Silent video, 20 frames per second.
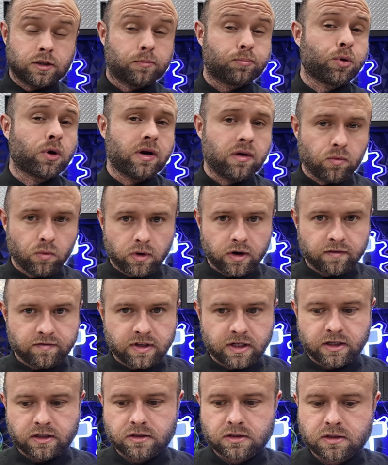to print one
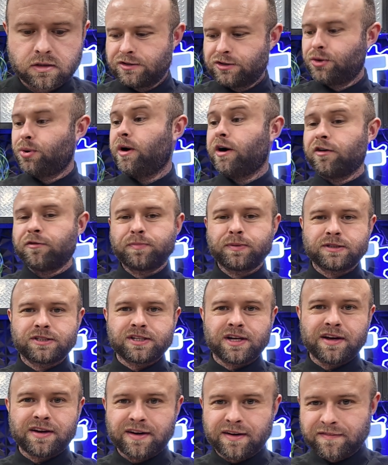of these.
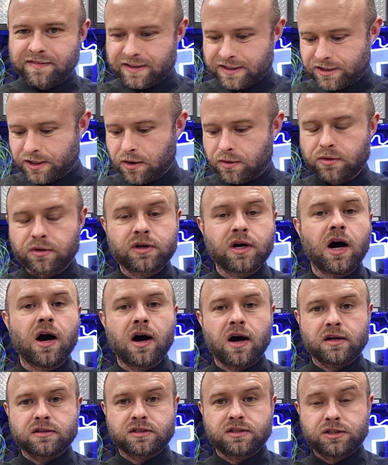12% of the total
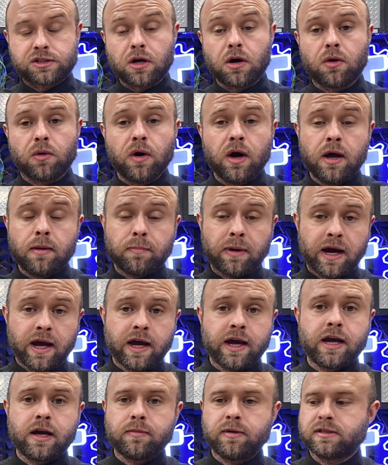cost. So my
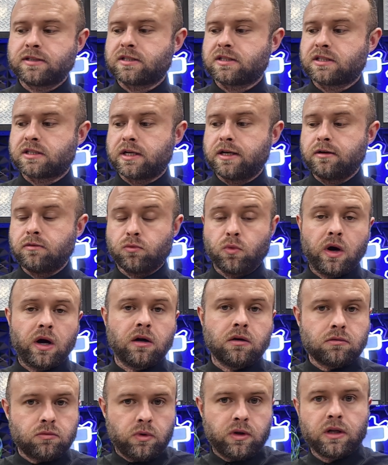aim is to see, well,
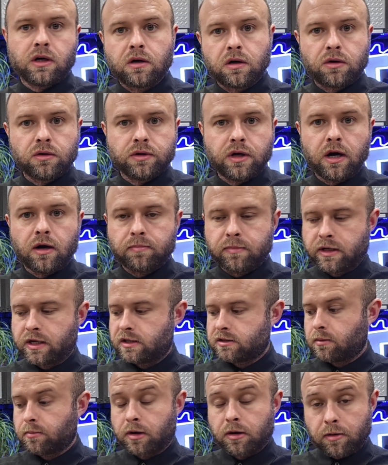well, will it hold up?
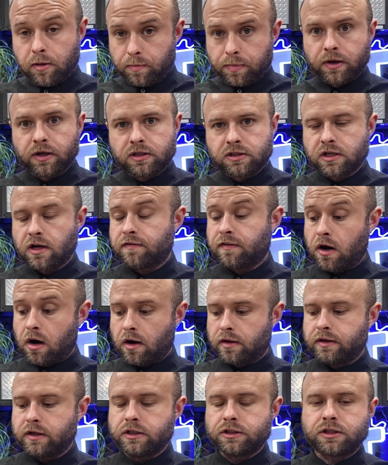Because I'm going to be putting stuff
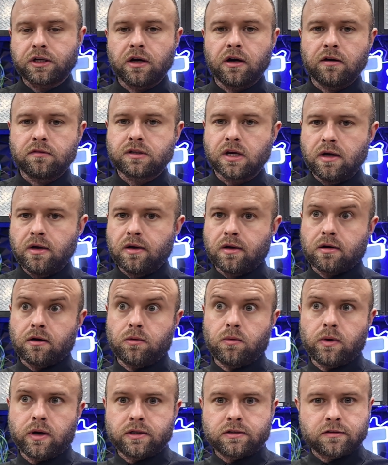on these shelves. I
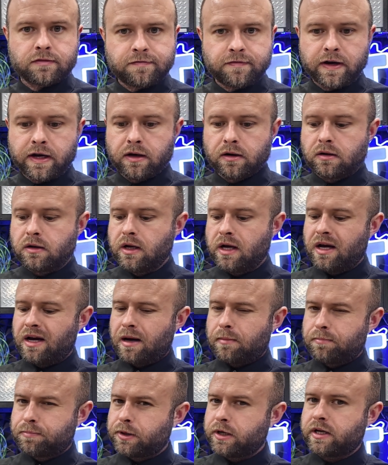don't want it to fail.
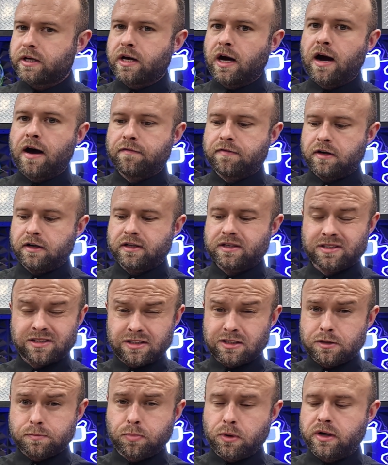I'm pretty confident because
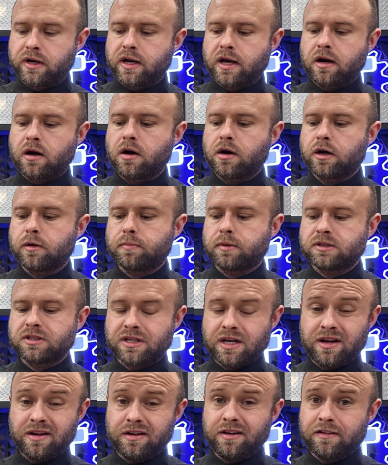this is printed at
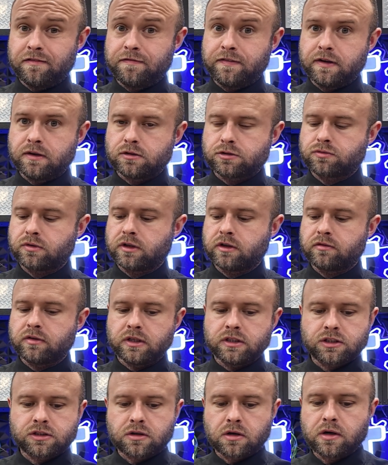100%. It feels really,
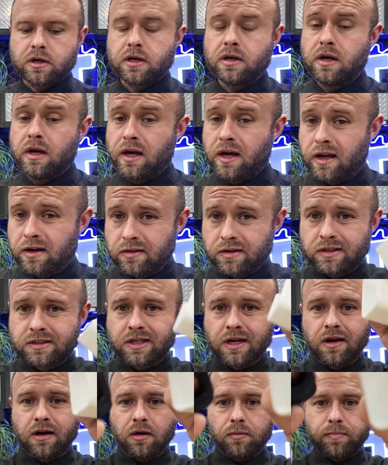really sturdy. And you can
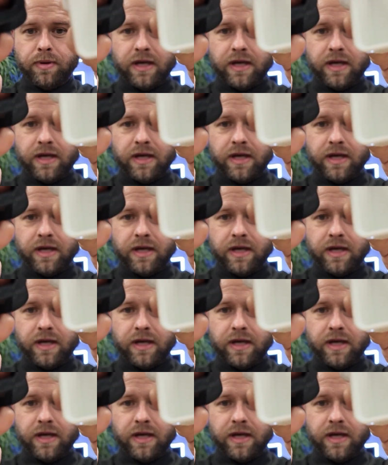tell